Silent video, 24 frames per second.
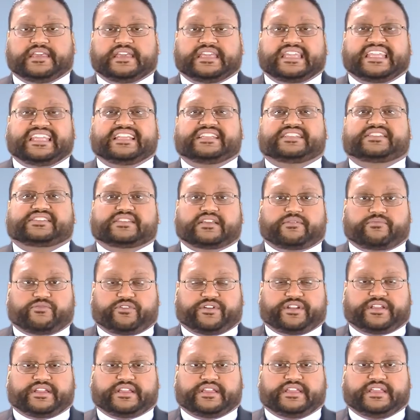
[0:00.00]
In
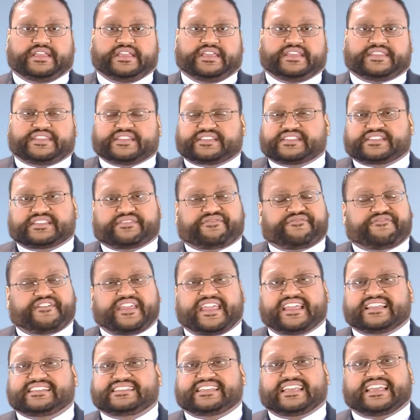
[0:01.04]
summary, this is a
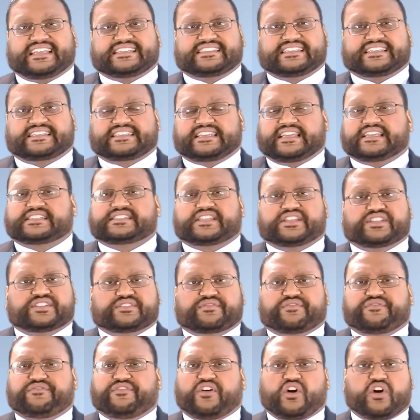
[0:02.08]
fantastic test that
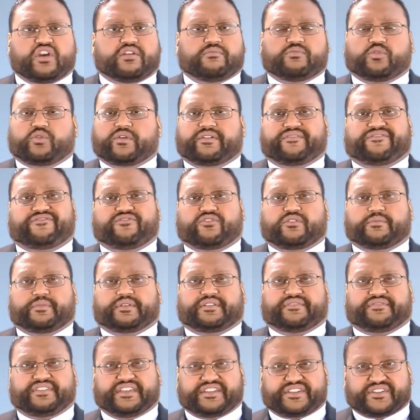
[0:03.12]
is far more
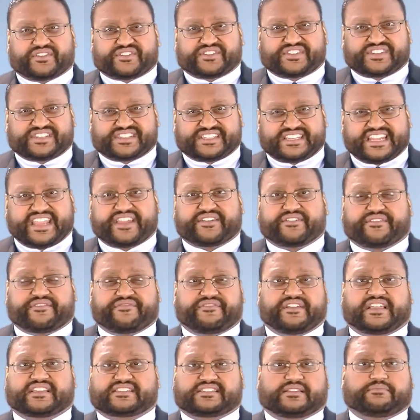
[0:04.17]
informative than your standard
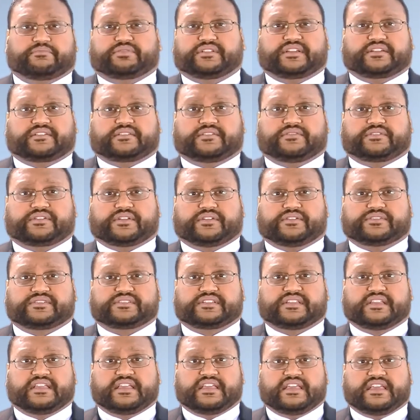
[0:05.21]
fasting blood
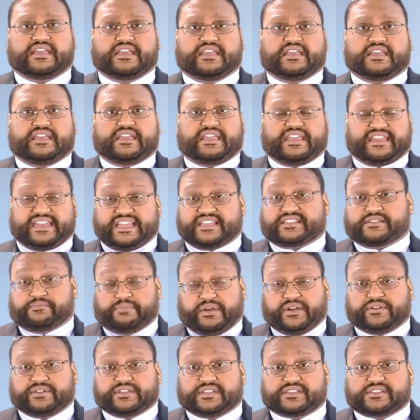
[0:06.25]
glucose. And as a
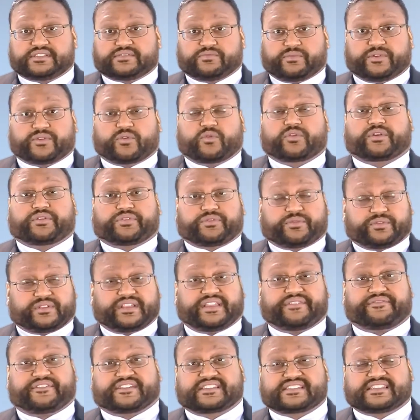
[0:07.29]
bonus, when ordered through
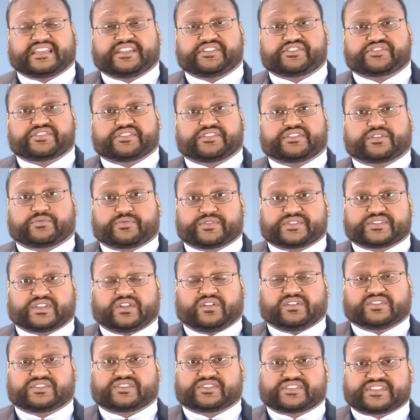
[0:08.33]
Life Extension, the
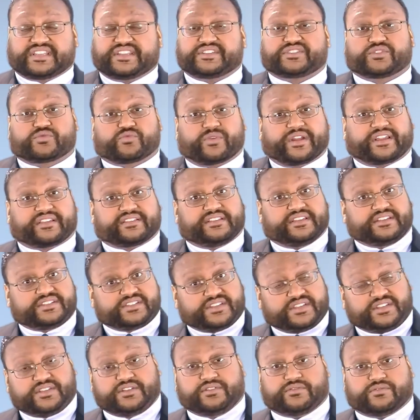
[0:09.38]
results are sent directly
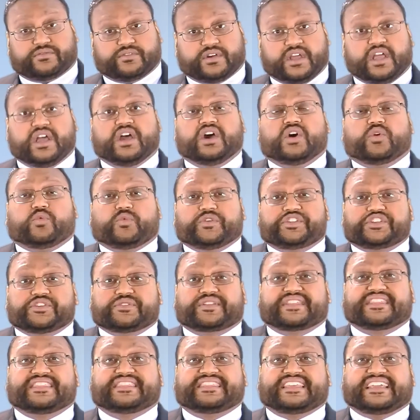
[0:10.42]
to you, which you
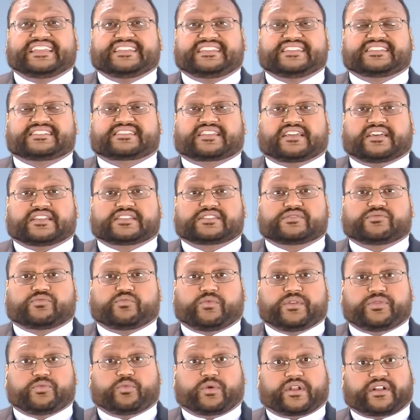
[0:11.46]
can then discuss
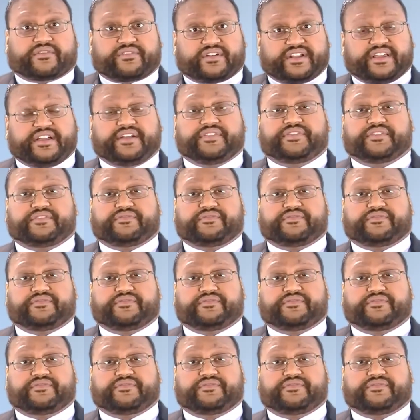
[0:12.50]
with one of our health